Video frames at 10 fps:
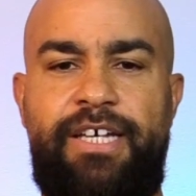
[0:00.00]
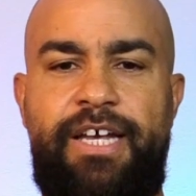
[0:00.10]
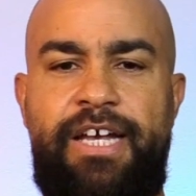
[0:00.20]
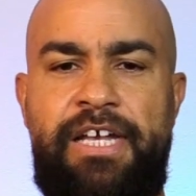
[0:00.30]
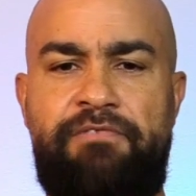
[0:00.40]

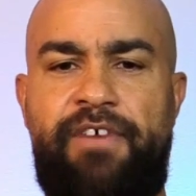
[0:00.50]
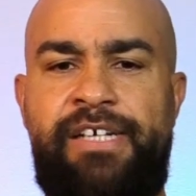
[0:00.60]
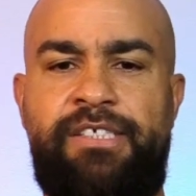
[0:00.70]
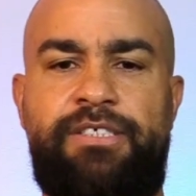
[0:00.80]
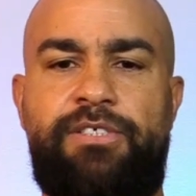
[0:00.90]
And
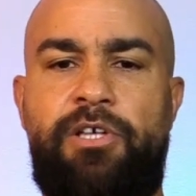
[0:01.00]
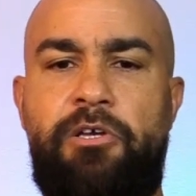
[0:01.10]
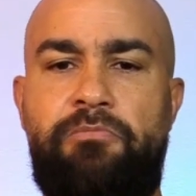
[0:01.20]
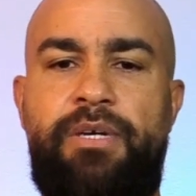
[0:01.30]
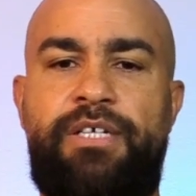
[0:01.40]
finally,
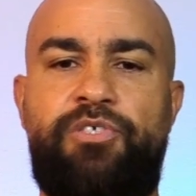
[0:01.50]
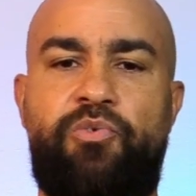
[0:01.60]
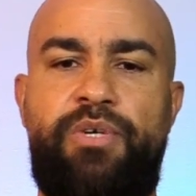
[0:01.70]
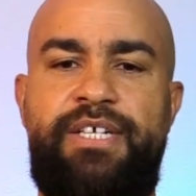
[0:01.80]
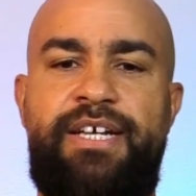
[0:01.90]
Psalm
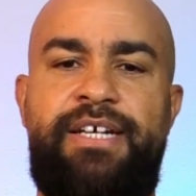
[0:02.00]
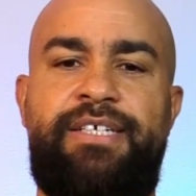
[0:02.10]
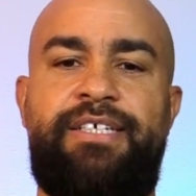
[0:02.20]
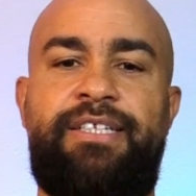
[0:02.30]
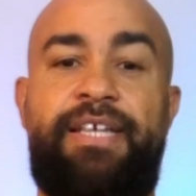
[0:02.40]

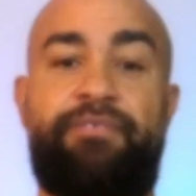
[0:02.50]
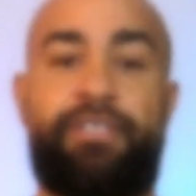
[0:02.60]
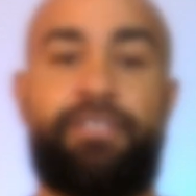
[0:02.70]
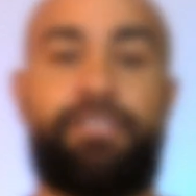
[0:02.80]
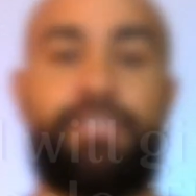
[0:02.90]

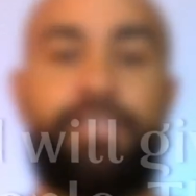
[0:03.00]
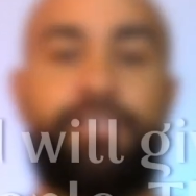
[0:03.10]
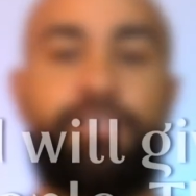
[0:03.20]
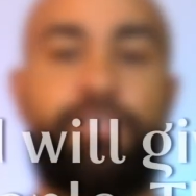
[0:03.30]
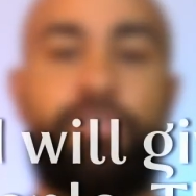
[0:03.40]
29:11
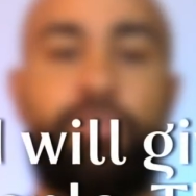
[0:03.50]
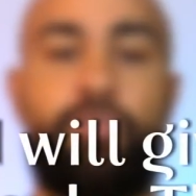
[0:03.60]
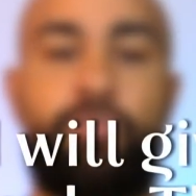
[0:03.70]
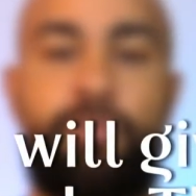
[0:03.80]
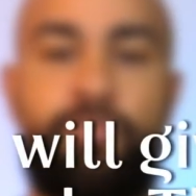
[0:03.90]
says, "The
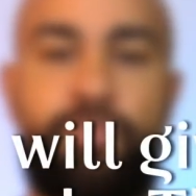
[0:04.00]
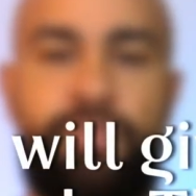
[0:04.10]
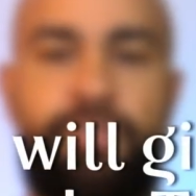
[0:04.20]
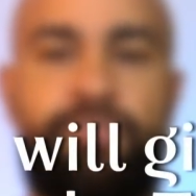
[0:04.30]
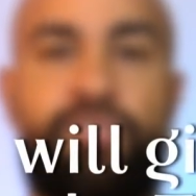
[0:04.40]
Lord will
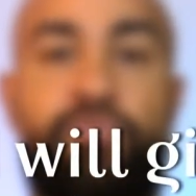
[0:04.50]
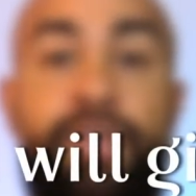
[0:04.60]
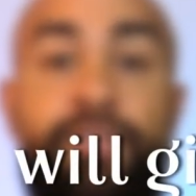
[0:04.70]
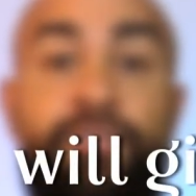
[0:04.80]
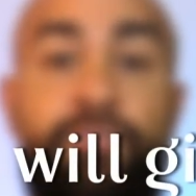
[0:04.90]
give
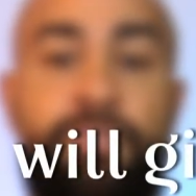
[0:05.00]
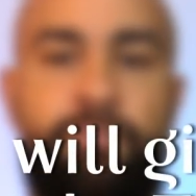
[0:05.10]
strength to his